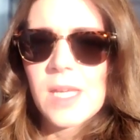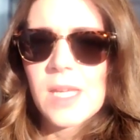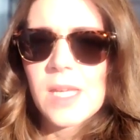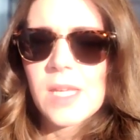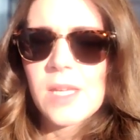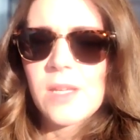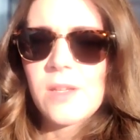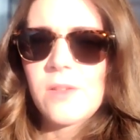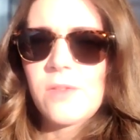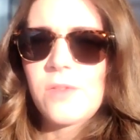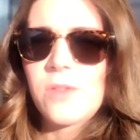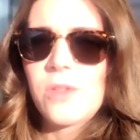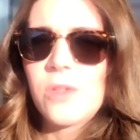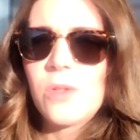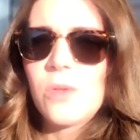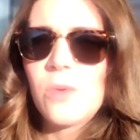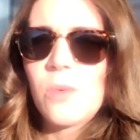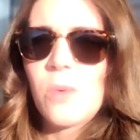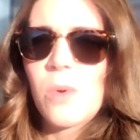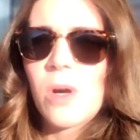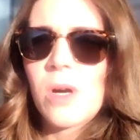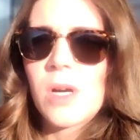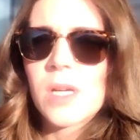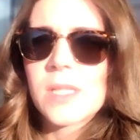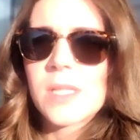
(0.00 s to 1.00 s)
If you
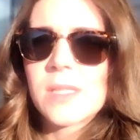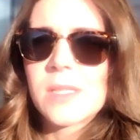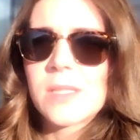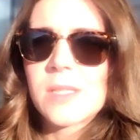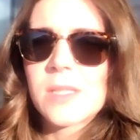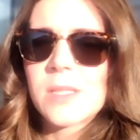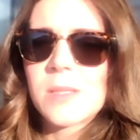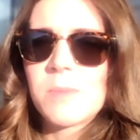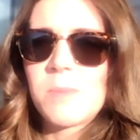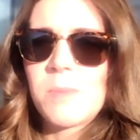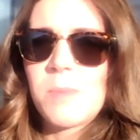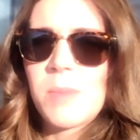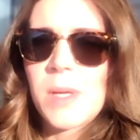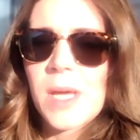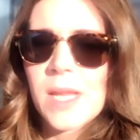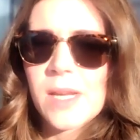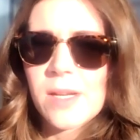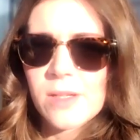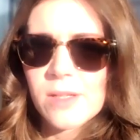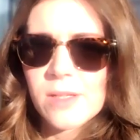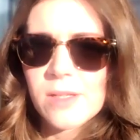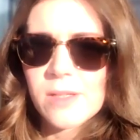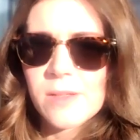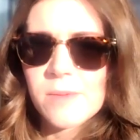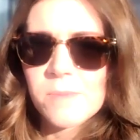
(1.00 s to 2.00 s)
want
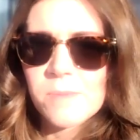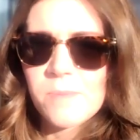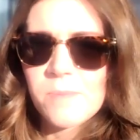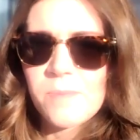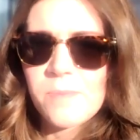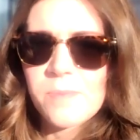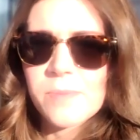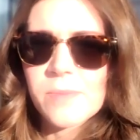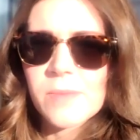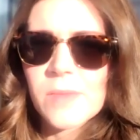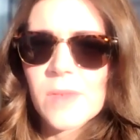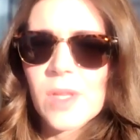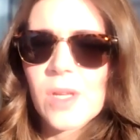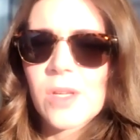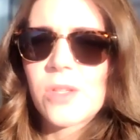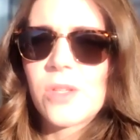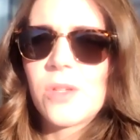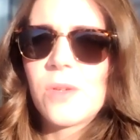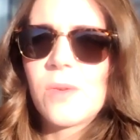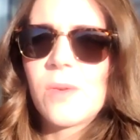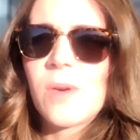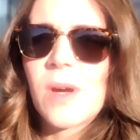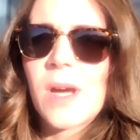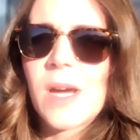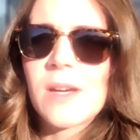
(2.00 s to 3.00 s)
better,
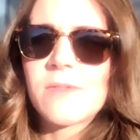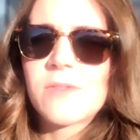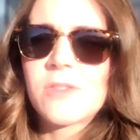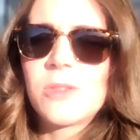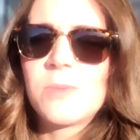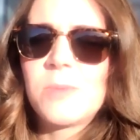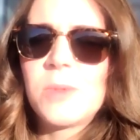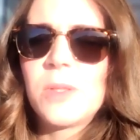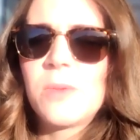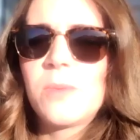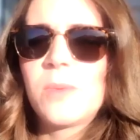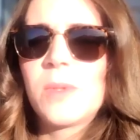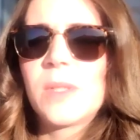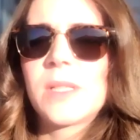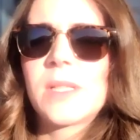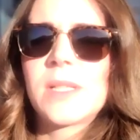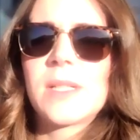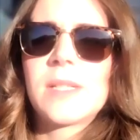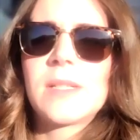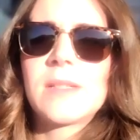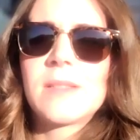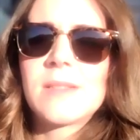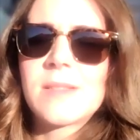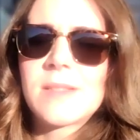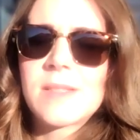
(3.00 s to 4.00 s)
you have to be
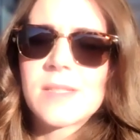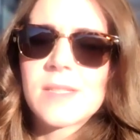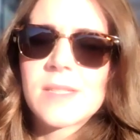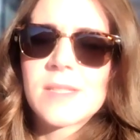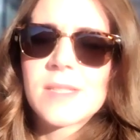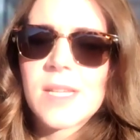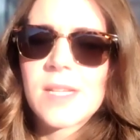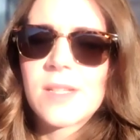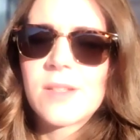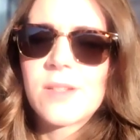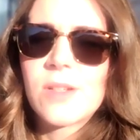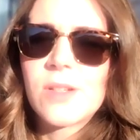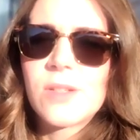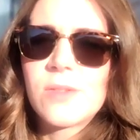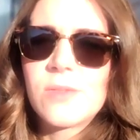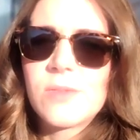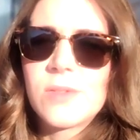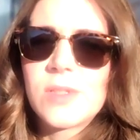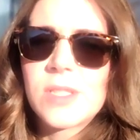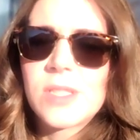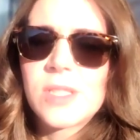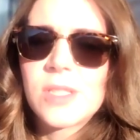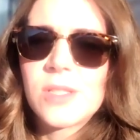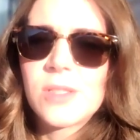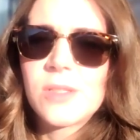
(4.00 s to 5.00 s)
willing to say no
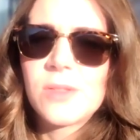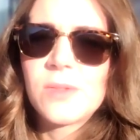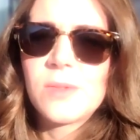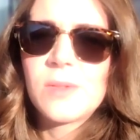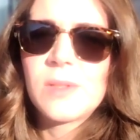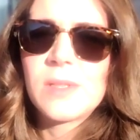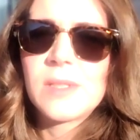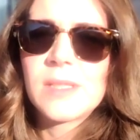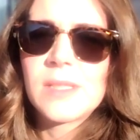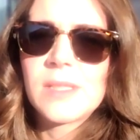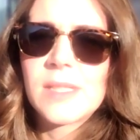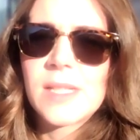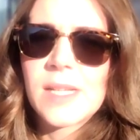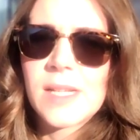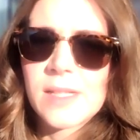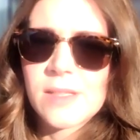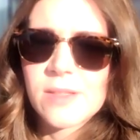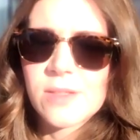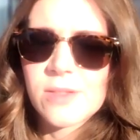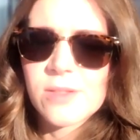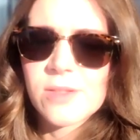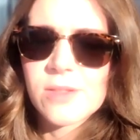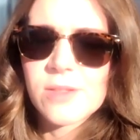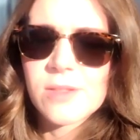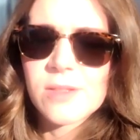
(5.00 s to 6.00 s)
to
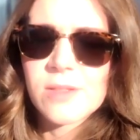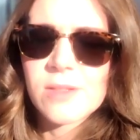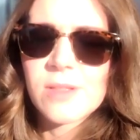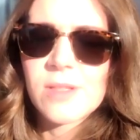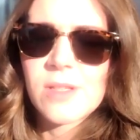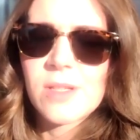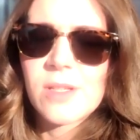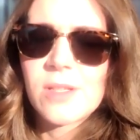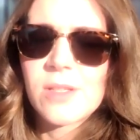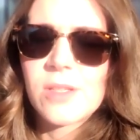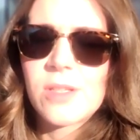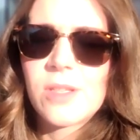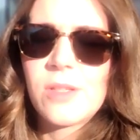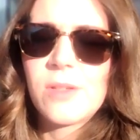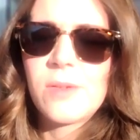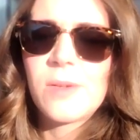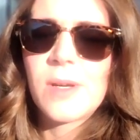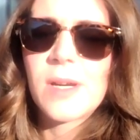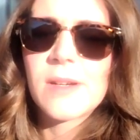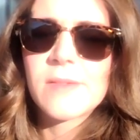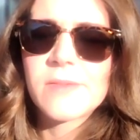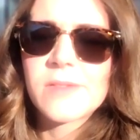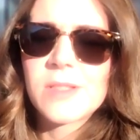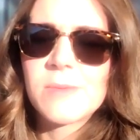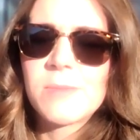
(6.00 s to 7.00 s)
less. You
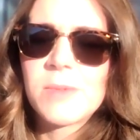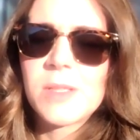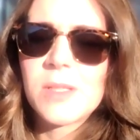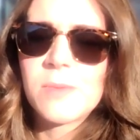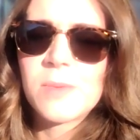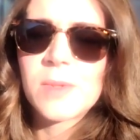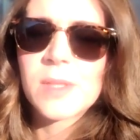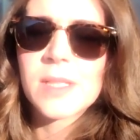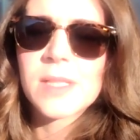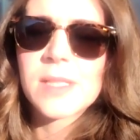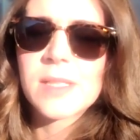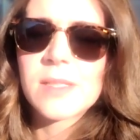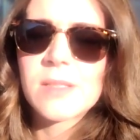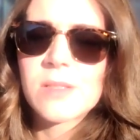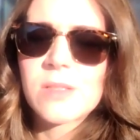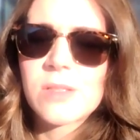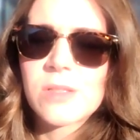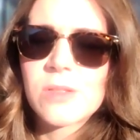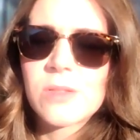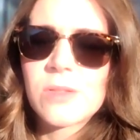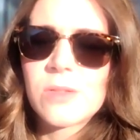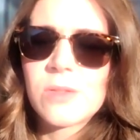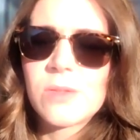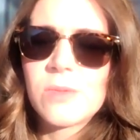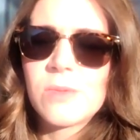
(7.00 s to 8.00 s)
have to be willing
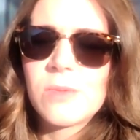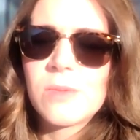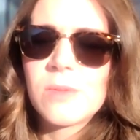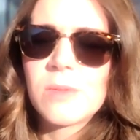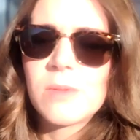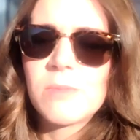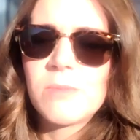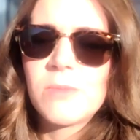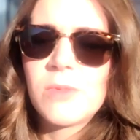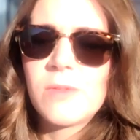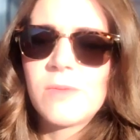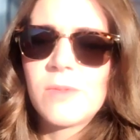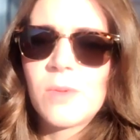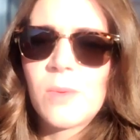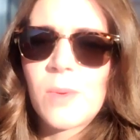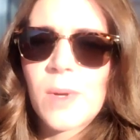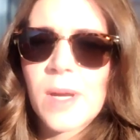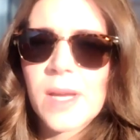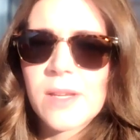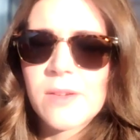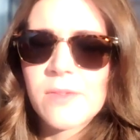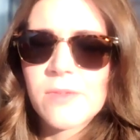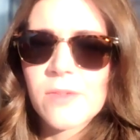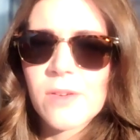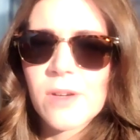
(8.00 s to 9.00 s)
to move
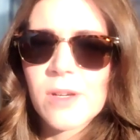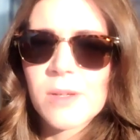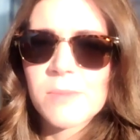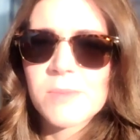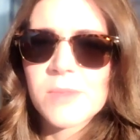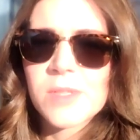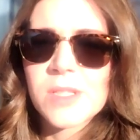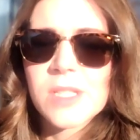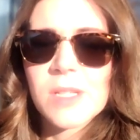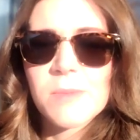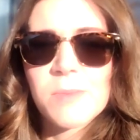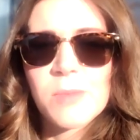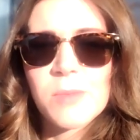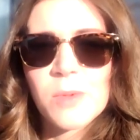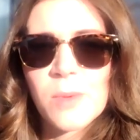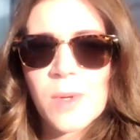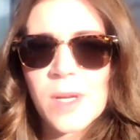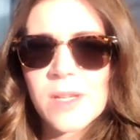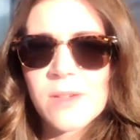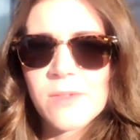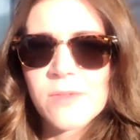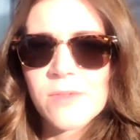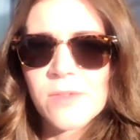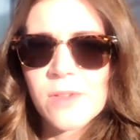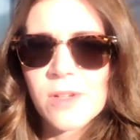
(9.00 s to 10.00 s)
away from, step
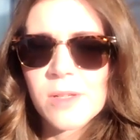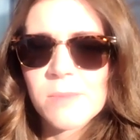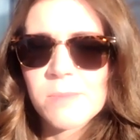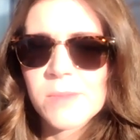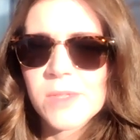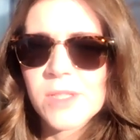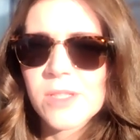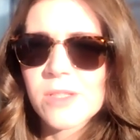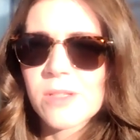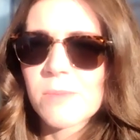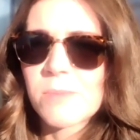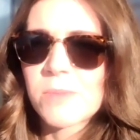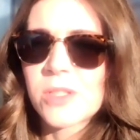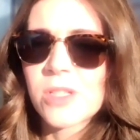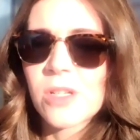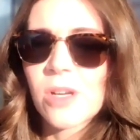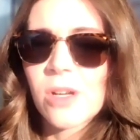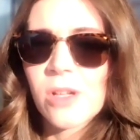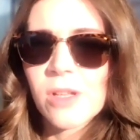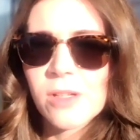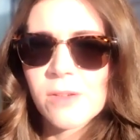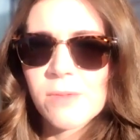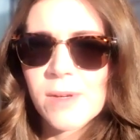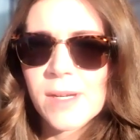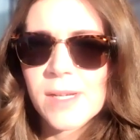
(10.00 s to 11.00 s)
away from, and stop
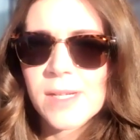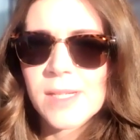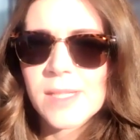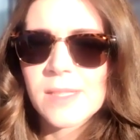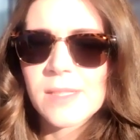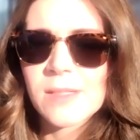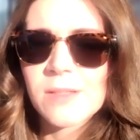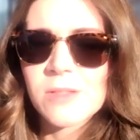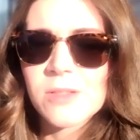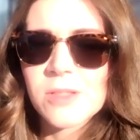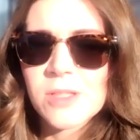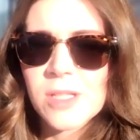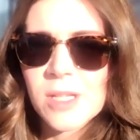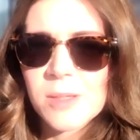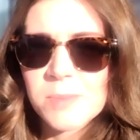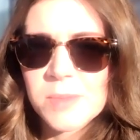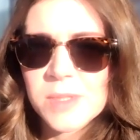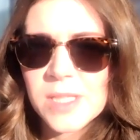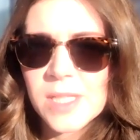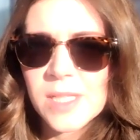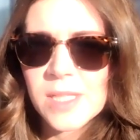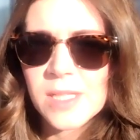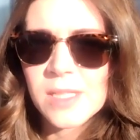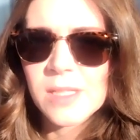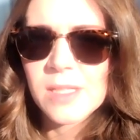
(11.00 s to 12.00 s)
tolerating,
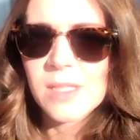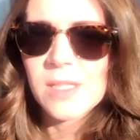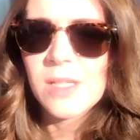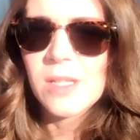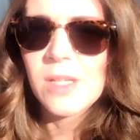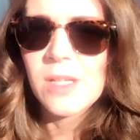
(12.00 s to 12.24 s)
accepting